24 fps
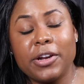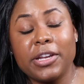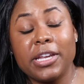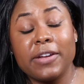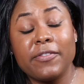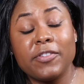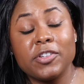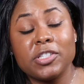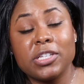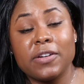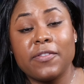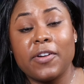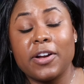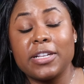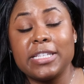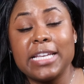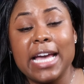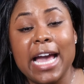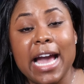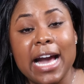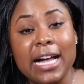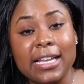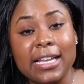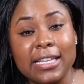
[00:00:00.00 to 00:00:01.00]
are givers of our
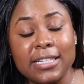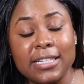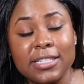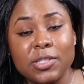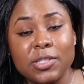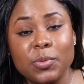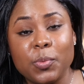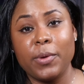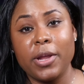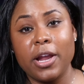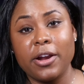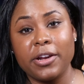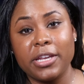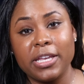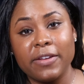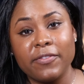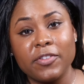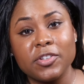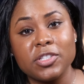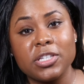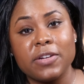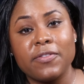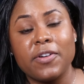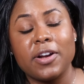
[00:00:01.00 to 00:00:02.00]
talents. We are
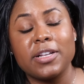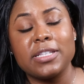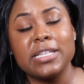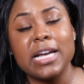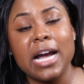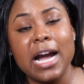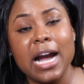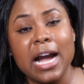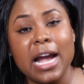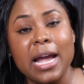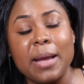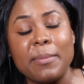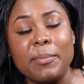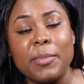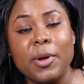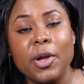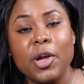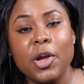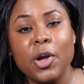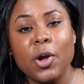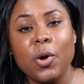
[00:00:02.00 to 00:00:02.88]
givers of our time.